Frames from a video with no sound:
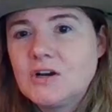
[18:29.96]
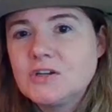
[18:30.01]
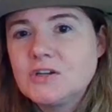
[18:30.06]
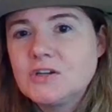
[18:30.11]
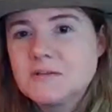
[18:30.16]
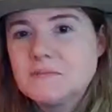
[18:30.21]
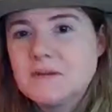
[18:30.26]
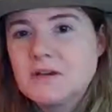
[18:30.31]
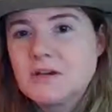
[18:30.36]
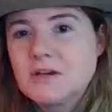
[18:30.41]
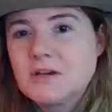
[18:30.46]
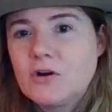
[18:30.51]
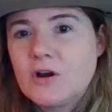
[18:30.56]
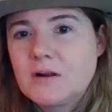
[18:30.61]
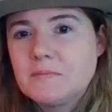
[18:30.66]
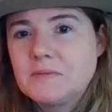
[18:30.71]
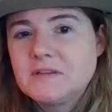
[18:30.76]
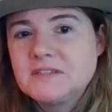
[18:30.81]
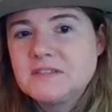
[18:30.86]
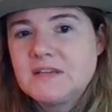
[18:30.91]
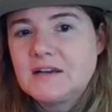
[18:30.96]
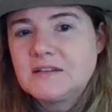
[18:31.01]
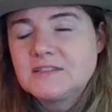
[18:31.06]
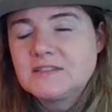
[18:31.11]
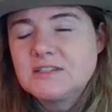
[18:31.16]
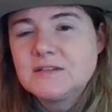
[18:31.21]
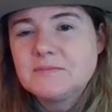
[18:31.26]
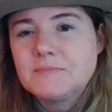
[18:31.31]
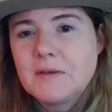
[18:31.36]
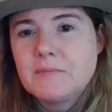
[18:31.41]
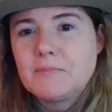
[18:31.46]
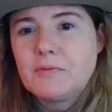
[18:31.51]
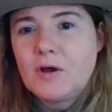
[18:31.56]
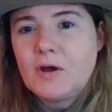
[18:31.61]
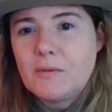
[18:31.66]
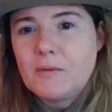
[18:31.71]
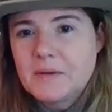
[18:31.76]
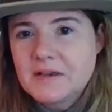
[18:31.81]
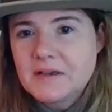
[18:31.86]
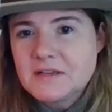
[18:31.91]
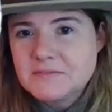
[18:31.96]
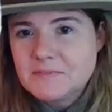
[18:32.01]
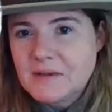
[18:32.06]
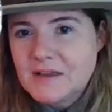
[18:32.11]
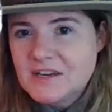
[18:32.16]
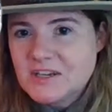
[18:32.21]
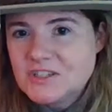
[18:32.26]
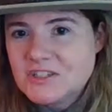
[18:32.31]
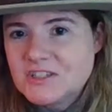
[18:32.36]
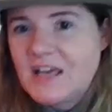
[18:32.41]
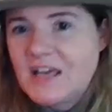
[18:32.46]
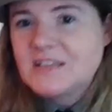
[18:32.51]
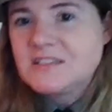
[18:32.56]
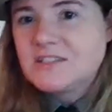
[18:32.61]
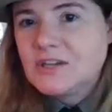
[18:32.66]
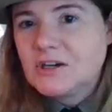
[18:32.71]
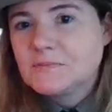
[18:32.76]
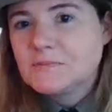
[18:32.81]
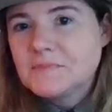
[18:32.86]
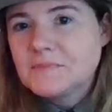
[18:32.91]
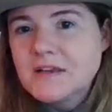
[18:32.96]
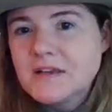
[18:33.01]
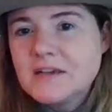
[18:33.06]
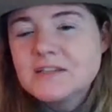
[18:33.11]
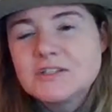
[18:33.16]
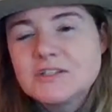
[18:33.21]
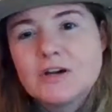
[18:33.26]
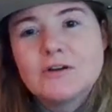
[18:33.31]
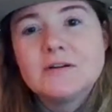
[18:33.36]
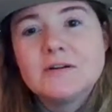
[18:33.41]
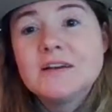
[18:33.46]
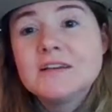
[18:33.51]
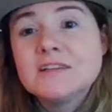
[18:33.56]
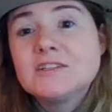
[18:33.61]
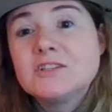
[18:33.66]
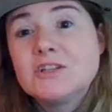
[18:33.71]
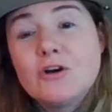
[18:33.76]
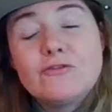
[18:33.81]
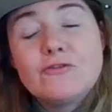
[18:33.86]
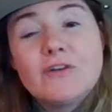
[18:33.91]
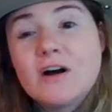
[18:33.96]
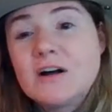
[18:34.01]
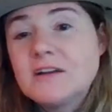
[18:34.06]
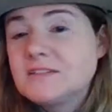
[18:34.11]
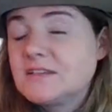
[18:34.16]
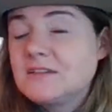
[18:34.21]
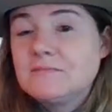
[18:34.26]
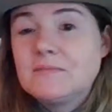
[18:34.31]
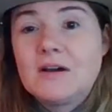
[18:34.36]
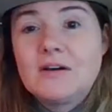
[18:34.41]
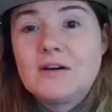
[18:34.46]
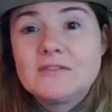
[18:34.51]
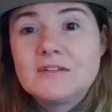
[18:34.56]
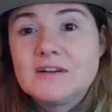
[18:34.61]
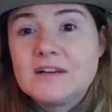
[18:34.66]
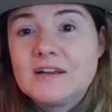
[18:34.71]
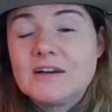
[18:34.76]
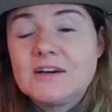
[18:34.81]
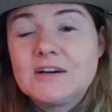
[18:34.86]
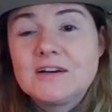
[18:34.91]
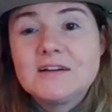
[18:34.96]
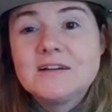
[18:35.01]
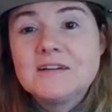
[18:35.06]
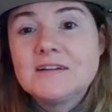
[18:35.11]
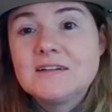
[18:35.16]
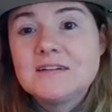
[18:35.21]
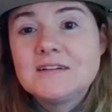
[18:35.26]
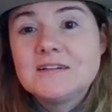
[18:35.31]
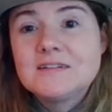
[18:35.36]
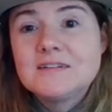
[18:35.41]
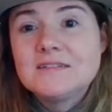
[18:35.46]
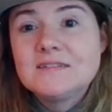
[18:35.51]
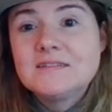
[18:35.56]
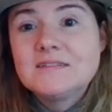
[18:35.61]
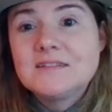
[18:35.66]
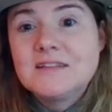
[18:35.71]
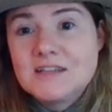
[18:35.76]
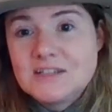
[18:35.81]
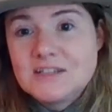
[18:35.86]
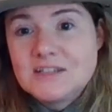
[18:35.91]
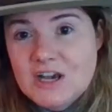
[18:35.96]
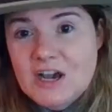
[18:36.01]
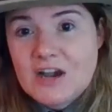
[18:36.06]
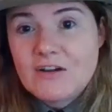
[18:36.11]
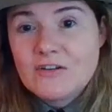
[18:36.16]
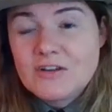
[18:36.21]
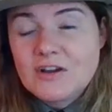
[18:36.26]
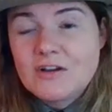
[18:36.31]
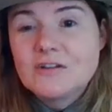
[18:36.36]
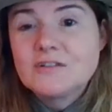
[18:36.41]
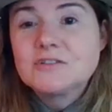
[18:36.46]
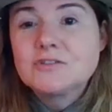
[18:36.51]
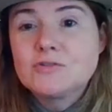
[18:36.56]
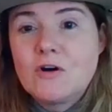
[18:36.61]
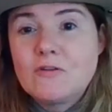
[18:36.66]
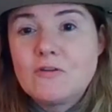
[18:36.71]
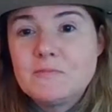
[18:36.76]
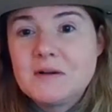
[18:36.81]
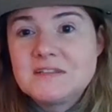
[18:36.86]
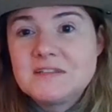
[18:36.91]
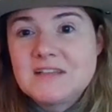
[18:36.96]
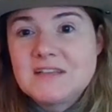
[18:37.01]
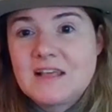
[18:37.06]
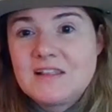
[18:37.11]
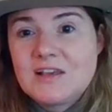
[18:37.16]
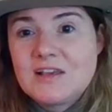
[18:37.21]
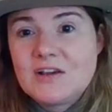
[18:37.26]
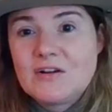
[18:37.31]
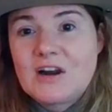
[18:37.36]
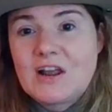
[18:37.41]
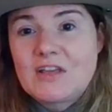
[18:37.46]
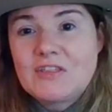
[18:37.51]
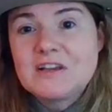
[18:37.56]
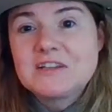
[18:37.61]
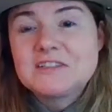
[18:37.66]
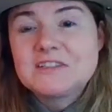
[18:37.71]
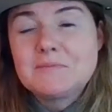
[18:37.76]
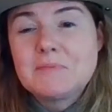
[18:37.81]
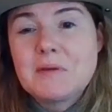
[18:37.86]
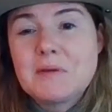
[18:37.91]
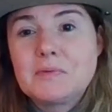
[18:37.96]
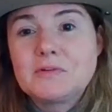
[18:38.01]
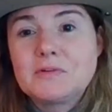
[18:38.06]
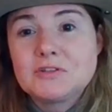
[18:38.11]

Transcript: some incredibly talented people helping us manage that snow. So snow falls in Mount Rainier the entire year, 12 months out of the year. And I think some people are